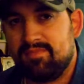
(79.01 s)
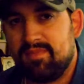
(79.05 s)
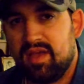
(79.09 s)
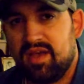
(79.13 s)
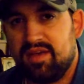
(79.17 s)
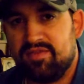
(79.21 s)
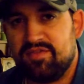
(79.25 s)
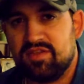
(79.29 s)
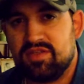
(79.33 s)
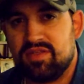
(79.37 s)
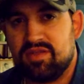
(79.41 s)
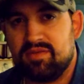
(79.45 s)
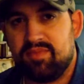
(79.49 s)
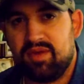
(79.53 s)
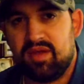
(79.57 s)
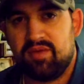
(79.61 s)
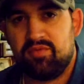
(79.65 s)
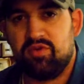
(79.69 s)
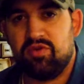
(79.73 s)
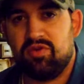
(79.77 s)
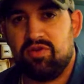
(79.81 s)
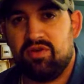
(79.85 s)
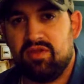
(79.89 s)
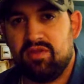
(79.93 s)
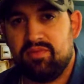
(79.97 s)
obviously
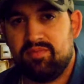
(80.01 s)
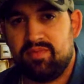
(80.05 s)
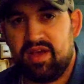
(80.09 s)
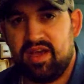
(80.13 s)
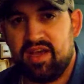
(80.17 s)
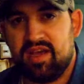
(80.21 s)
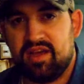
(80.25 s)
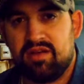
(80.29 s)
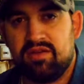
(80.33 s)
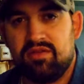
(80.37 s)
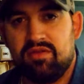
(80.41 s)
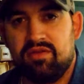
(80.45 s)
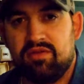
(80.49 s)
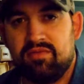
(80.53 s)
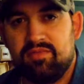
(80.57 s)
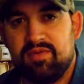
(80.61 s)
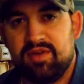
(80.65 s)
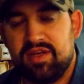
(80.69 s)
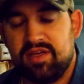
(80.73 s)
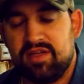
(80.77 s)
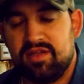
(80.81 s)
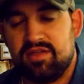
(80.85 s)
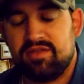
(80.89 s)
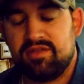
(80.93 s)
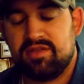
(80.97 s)
baby oiled the back a little
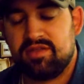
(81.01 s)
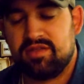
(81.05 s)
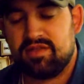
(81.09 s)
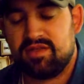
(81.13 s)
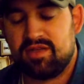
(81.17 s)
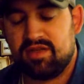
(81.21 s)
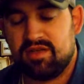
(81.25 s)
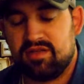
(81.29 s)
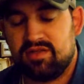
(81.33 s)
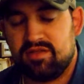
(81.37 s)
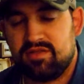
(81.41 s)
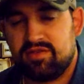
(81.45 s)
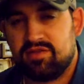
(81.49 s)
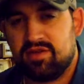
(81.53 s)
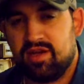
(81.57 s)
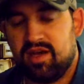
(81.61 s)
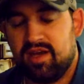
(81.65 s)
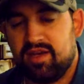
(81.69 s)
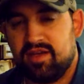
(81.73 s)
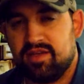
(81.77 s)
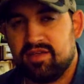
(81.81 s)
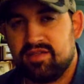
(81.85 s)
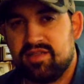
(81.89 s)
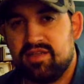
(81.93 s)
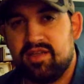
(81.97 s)
bit just to try
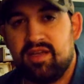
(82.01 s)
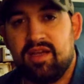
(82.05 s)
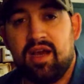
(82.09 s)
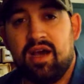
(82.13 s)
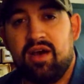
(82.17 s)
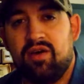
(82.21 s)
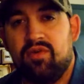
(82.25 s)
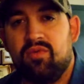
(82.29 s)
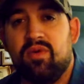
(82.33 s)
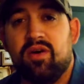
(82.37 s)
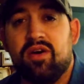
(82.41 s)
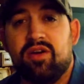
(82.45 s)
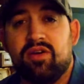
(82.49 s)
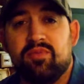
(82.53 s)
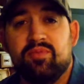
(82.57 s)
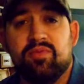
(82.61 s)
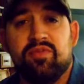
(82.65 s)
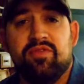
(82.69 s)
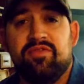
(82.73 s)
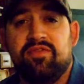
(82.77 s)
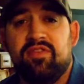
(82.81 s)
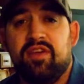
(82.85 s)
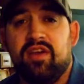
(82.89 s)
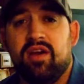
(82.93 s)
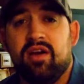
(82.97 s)
and see how
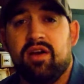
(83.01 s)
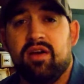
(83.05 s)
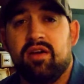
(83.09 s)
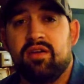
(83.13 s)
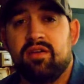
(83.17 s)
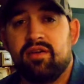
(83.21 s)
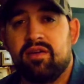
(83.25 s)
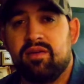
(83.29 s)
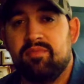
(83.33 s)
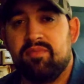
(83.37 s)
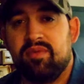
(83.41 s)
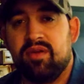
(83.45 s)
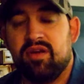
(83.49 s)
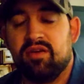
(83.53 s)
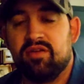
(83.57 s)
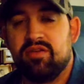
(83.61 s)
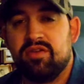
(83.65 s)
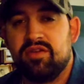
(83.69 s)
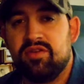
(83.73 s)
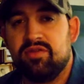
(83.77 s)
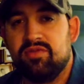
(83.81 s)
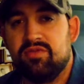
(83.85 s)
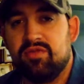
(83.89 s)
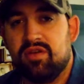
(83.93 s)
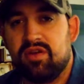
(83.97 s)
waterproof they are
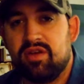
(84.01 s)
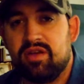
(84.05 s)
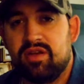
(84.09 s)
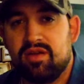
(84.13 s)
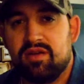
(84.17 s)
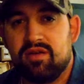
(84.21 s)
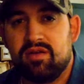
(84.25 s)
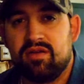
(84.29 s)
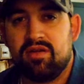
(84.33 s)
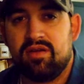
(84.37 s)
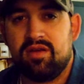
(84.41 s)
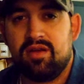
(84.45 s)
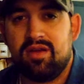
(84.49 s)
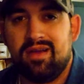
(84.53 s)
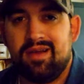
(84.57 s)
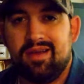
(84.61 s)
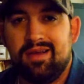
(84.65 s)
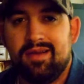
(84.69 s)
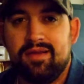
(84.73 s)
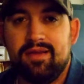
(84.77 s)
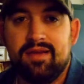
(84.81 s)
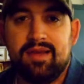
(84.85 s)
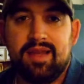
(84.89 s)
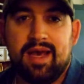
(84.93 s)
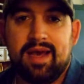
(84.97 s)
compared to like
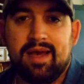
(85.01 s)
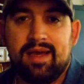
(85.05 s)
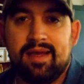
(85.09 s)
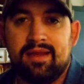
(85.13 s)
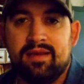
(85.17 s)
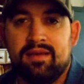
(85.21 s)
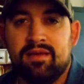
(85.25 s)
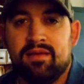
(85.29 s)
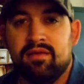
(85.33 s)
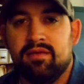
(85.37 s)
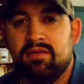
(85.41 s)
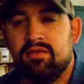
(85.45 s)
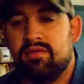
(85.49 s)
non